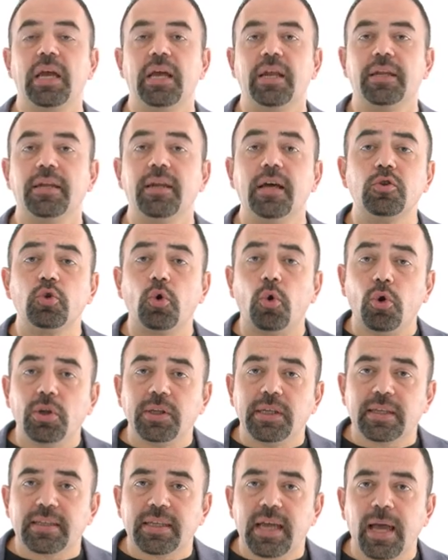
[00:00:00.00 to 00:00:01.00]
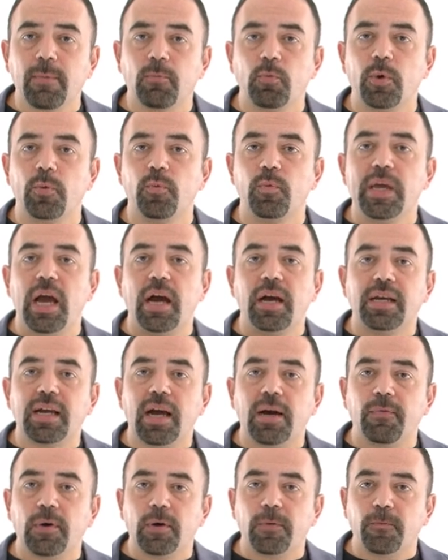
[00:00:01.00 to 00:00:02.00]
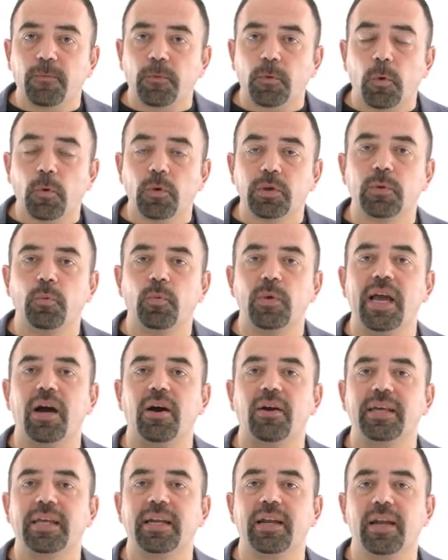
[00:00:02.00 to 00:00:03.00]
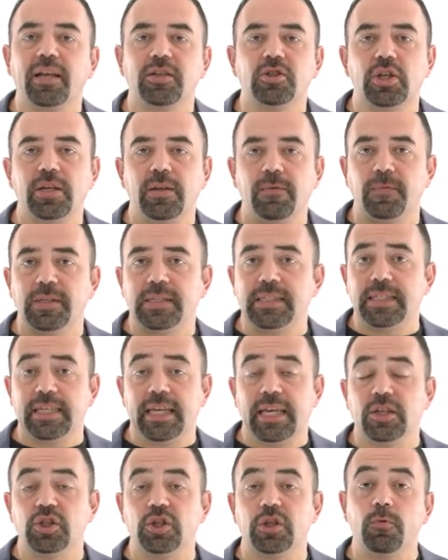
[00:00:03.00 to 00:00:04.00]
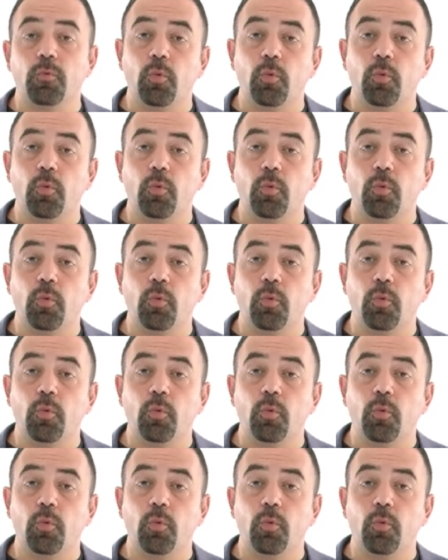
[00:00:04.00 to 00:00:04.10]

Not all the time when we uncover fraud, we are going to launch an investigation.